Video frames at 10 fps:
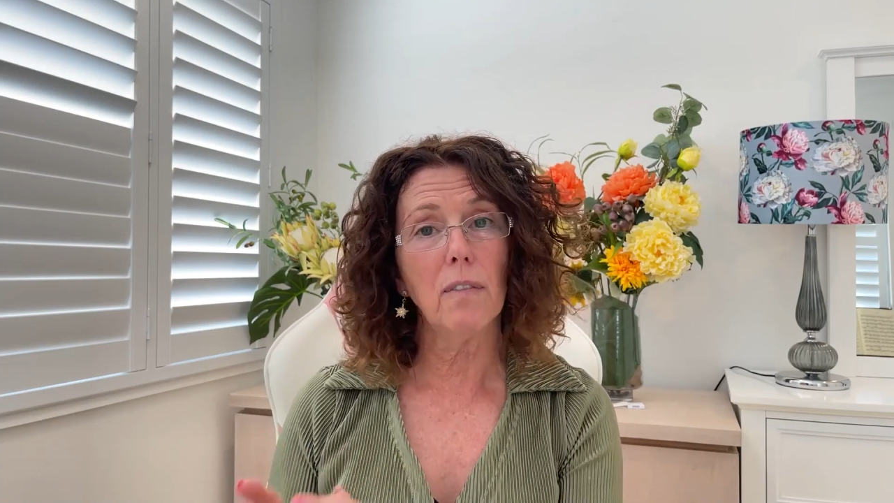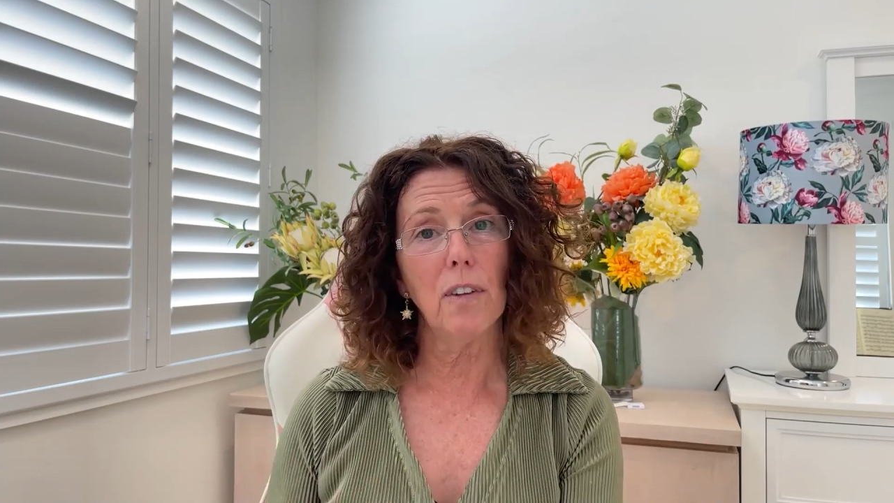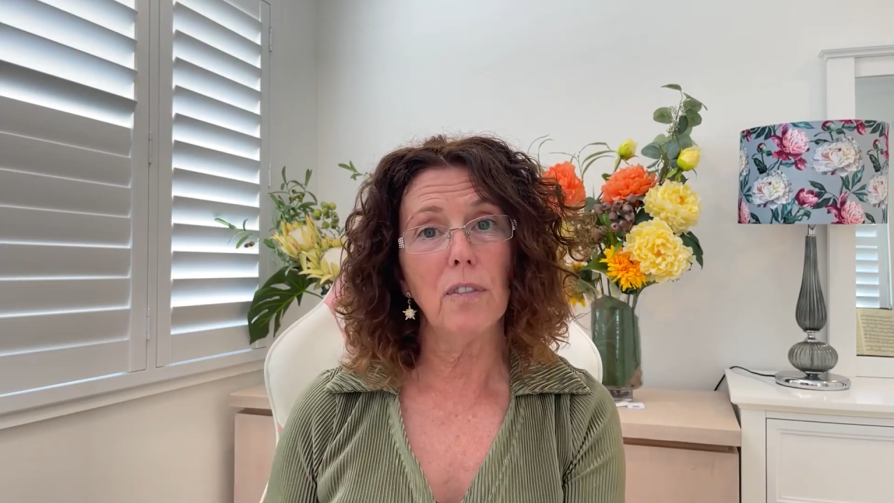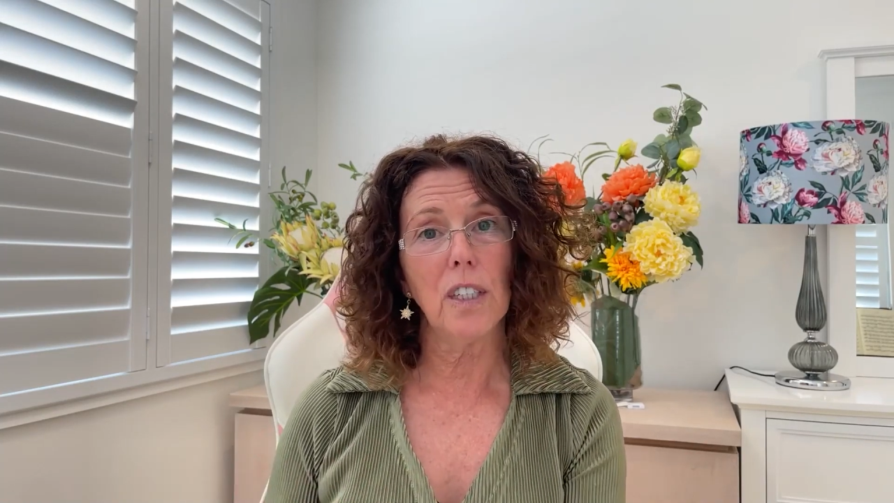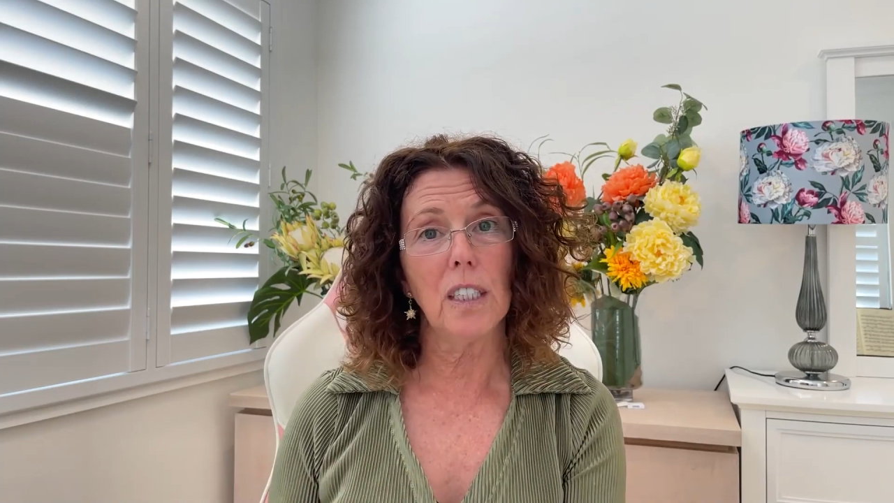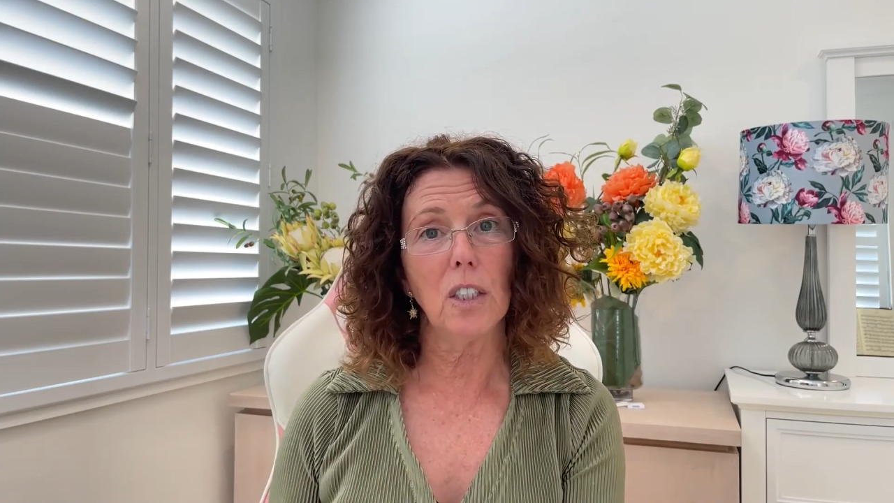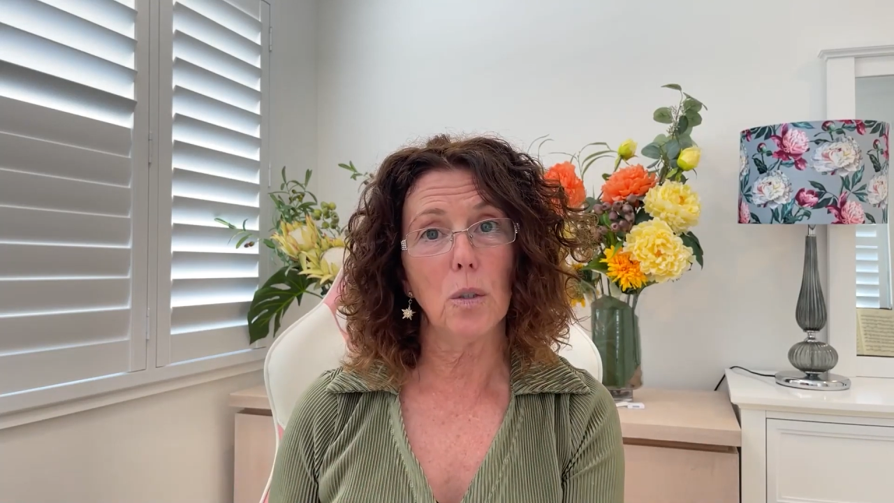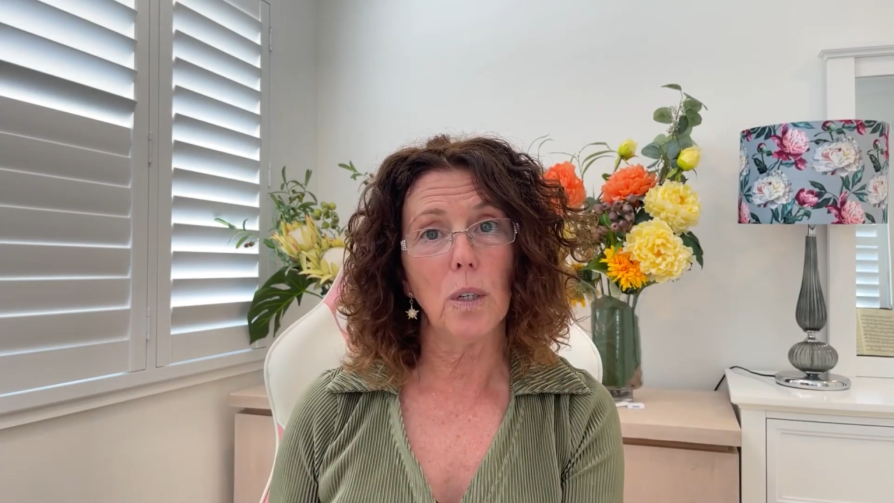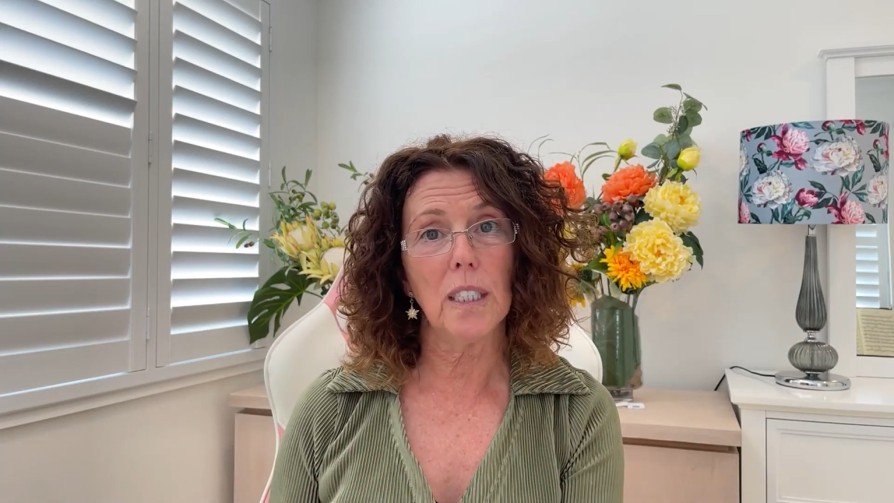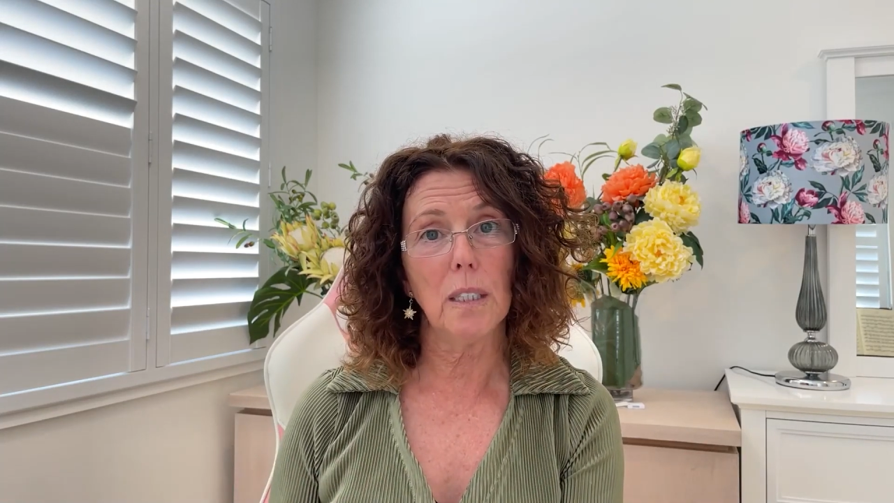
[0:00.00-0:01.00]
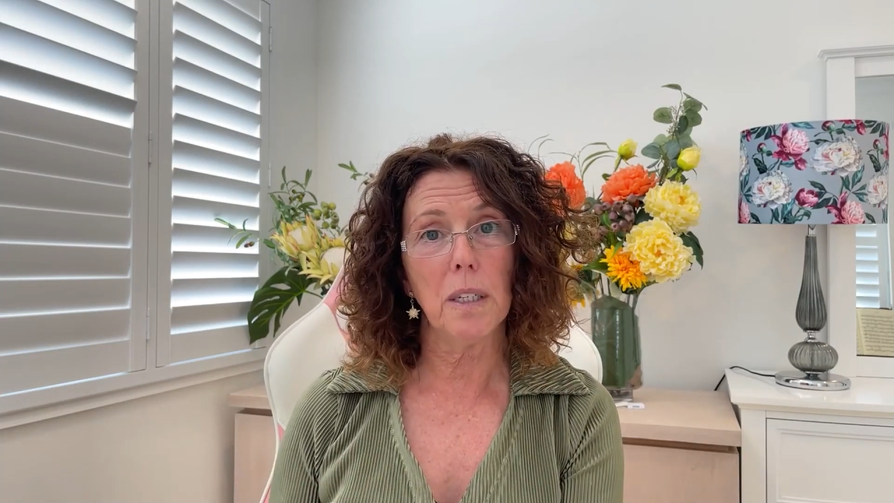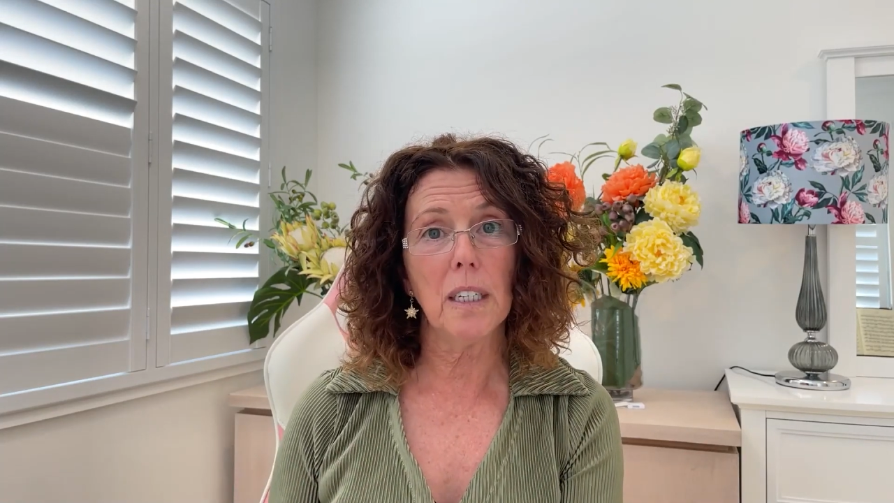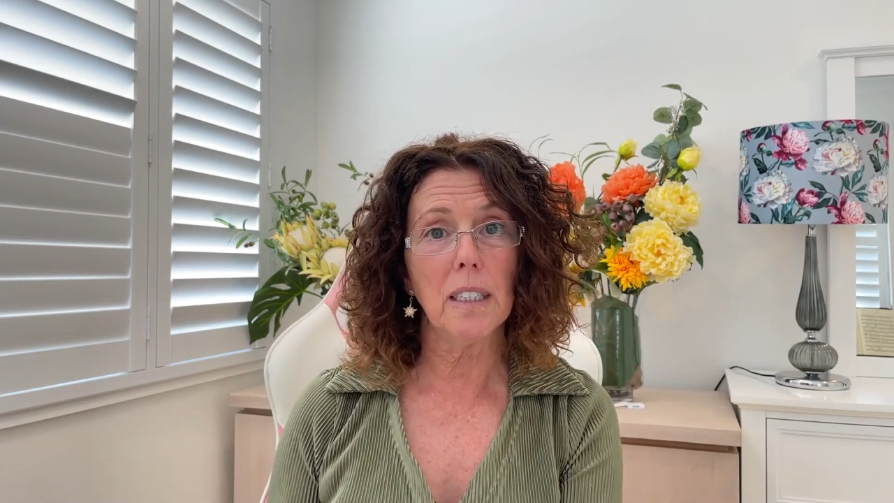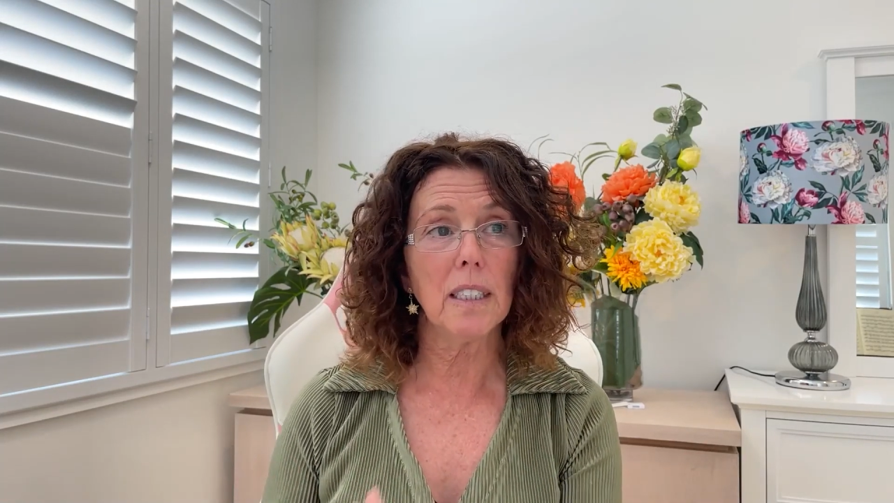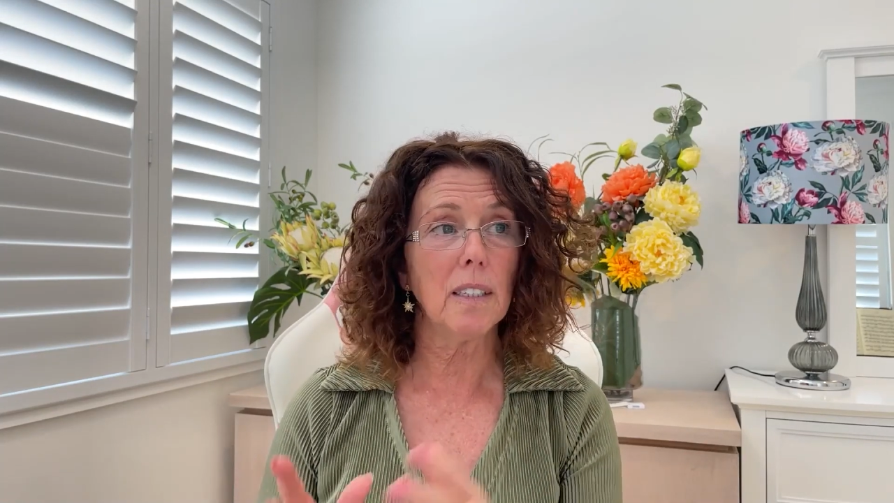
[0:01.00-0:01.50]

15 to 20 minutes.